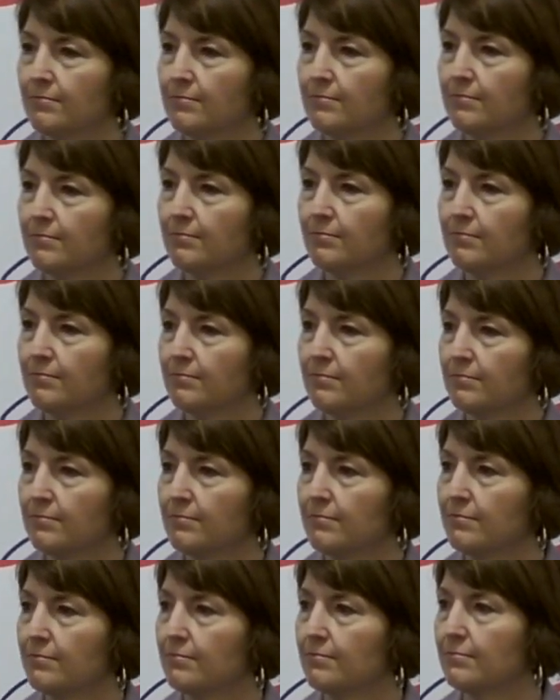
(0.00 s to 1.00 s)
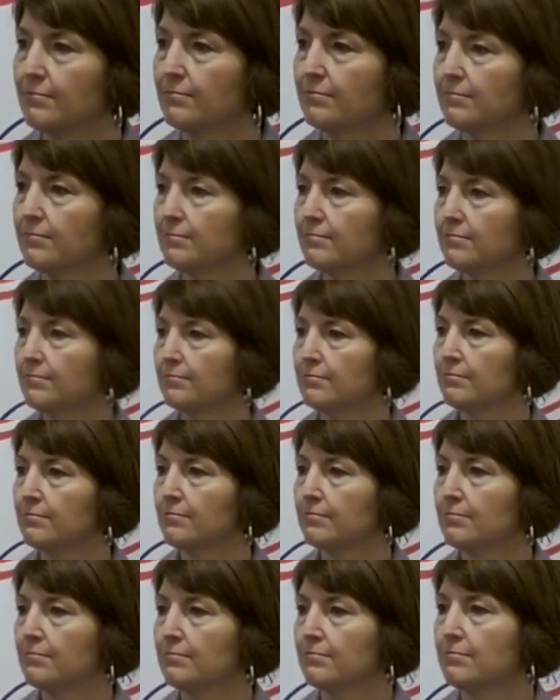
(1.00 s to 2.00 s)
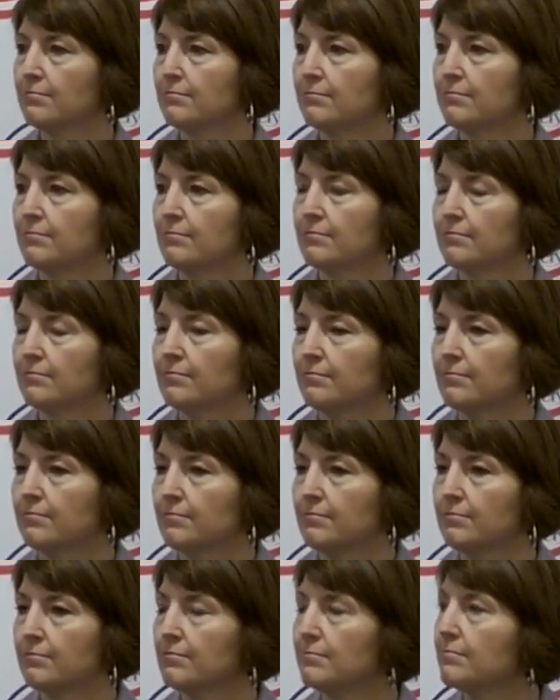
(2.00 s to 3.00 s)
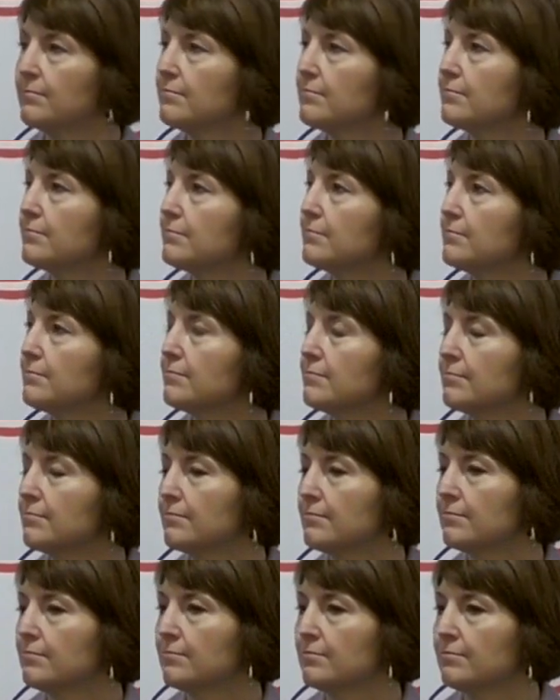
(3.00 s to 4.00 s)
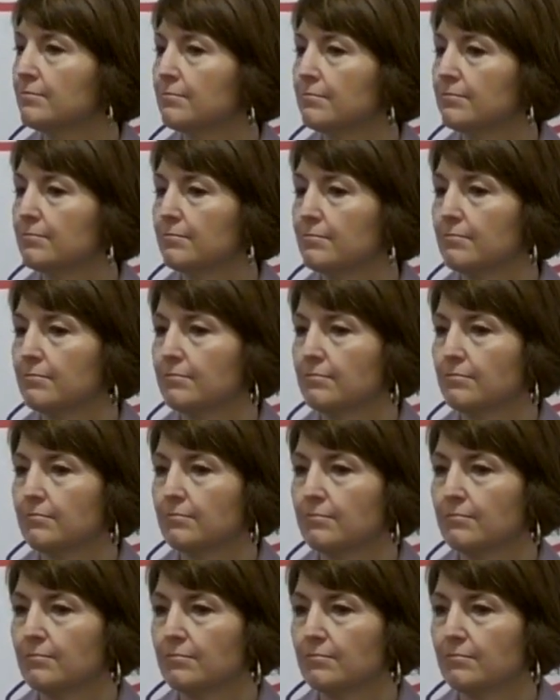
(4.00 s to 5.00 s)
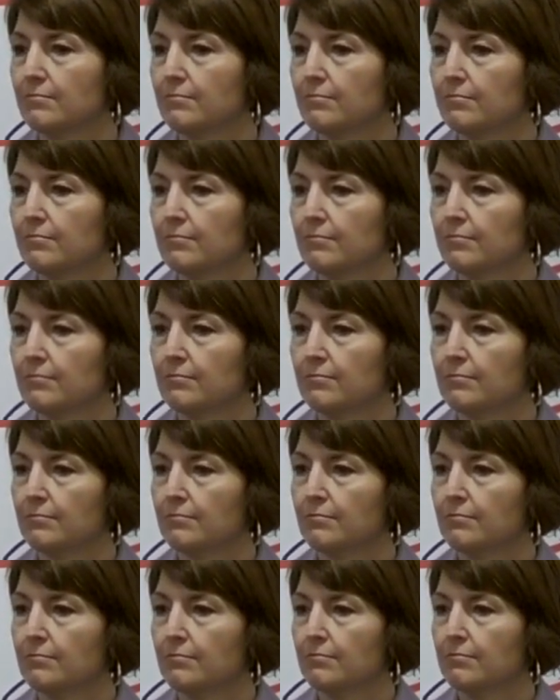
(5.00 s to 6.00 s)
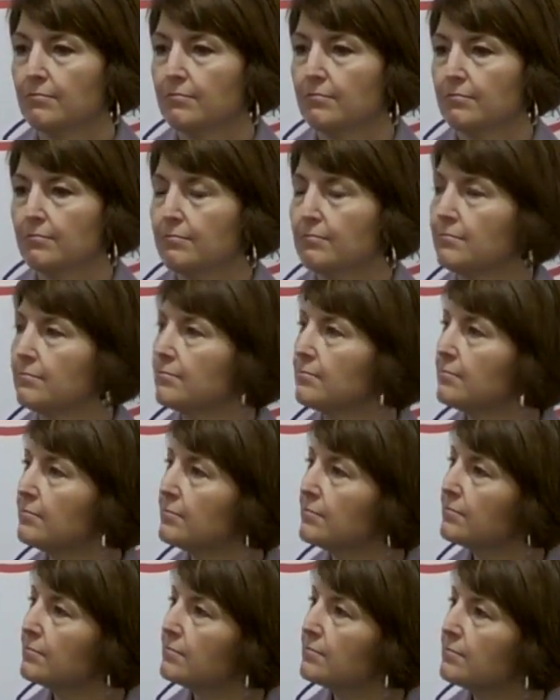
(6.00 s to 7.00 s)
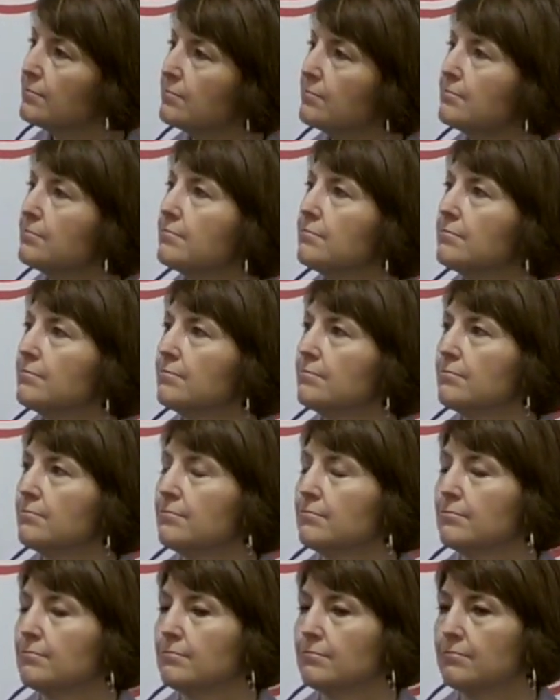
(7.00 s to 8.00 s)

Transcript: (not speaking)